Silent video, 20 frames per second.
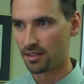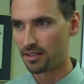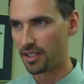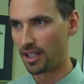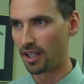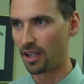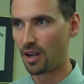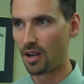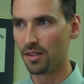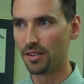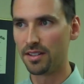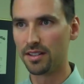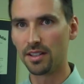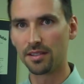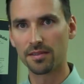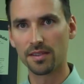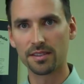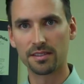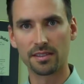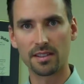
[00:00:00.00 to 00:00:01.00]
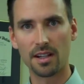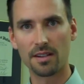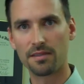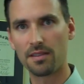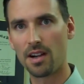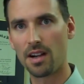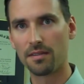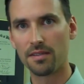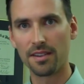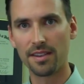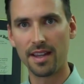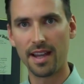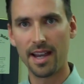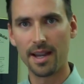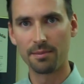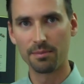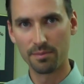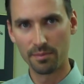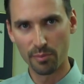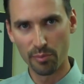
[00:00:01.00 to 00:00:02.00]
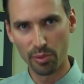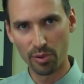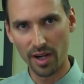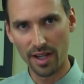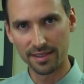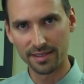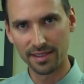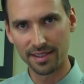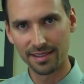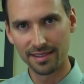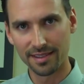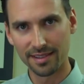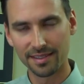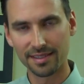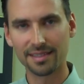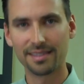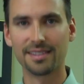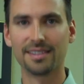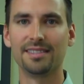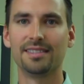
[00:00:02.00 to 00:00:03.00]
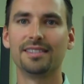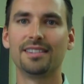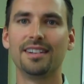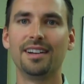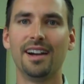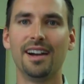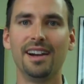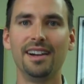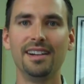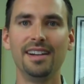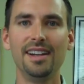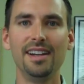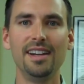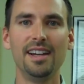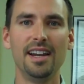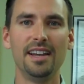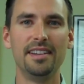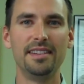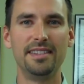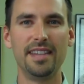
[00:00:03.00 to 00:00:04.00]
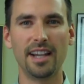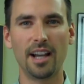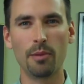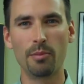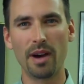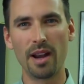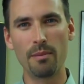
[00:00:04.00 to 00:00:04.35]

take all the different stuff off of that, press it, okay, and take